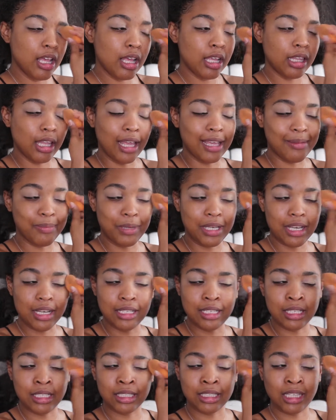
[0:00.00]
like, because
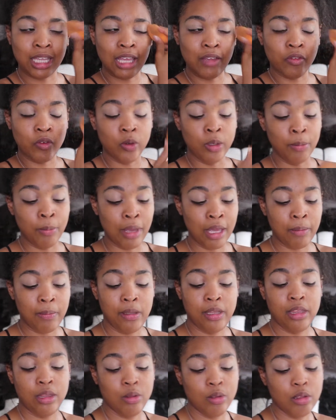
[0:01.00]
of slavery,
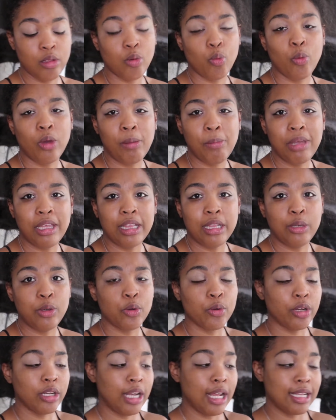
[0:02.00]
maybe the women
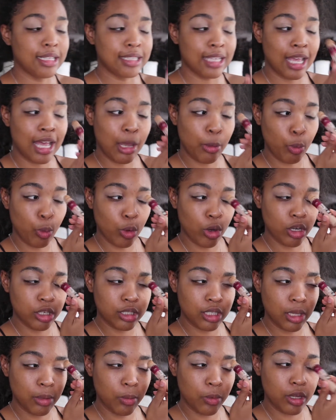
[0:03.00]
during that time were
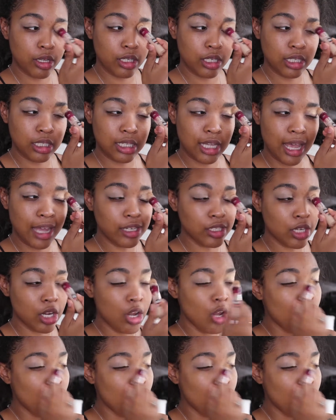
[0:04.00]
somewhat detached,